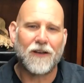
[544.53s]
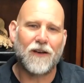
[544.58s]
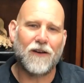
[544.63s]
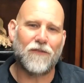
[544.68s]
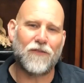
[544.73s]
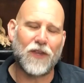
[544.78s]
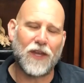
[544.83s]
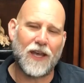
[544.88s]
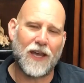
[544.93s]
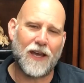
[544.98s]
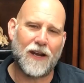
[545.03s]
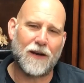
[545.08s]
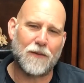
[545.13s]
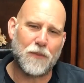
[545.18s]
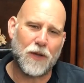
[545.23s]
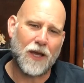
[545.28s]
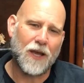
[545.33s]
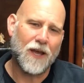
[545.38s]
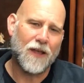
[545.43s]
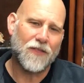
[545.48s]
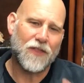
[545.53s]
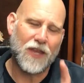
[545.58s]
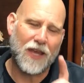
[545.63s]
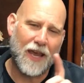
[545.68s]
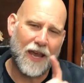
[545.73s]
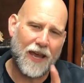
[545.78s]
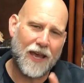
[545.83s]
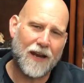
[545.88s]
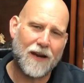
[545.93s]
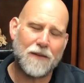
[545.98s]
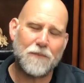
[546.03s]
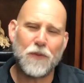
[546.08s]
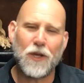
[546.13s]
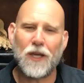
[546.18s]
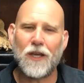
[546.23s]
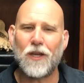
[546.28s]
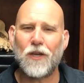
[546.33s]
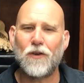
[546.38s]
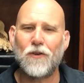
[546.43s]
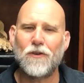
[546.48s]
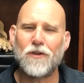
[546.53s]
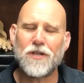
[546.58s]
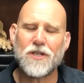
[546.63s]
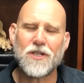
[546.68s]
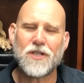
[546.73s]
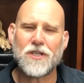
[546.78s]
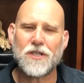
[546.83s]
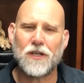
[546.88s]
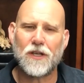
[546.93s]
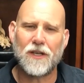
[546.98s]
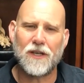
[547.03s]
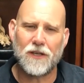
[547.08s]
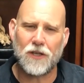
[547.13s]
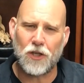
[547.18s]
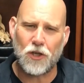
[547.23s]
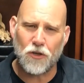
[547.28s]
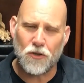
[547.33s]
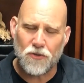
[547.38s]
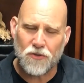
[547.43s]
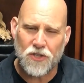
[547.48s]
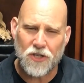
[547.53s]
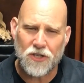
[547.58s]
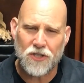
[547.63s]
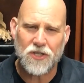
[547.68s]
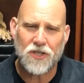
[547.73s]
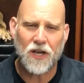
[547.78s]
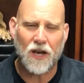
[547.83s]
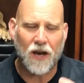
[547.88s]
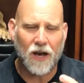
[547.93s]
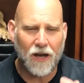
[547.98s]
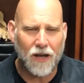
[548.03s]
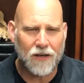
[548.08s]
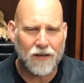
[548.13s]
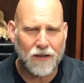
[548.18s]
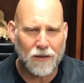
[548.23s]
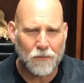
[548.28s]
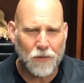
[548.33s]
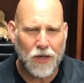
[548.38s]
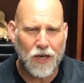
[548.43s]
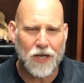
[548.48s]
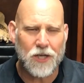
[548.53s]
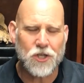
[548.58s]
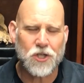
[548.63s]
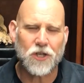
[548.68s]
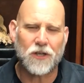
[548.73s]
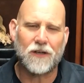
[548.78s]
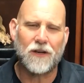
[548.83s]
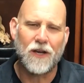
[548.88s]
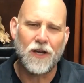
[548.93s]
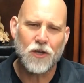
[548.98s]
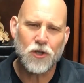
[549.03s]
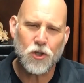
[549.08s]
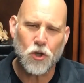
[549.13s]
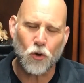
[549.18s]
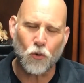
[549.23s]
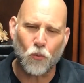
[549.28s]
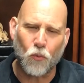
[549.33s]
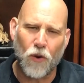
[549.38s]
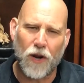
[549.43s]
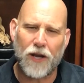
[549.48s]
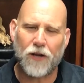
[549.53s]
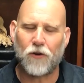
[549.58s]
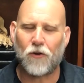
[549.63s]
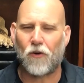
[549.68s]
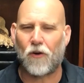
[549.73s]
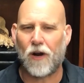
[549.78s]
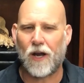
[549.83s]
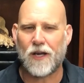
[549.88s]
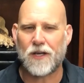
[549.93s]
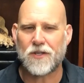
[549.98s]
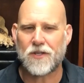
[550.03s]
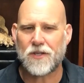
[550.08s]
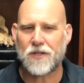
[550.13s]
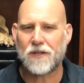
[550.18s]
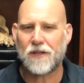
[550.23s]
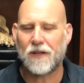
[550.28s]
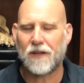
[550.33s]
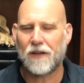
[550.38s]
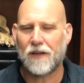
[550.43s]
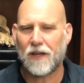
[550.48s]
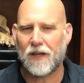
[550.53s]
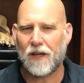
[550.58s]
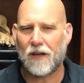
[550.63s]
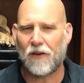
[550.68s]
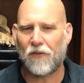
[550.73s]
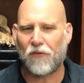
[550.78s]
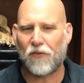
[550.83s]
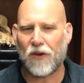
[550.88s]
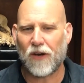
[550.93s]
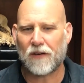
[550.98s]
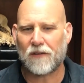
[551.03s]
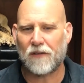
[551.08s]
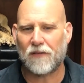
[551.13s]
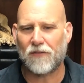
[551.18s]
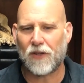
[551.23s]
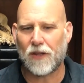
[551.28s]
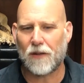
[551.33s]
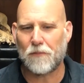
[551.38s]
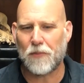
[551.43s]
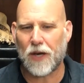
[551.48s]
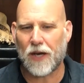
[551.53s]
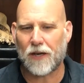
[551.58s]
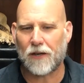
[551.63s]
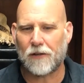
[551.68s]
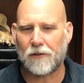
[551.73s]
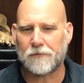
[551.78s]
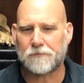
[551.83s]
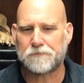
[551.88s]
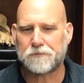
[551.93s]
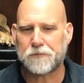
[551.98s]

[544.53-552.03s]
of the enemy. The enemy use, uses condemnation to render us ineffective in the battle.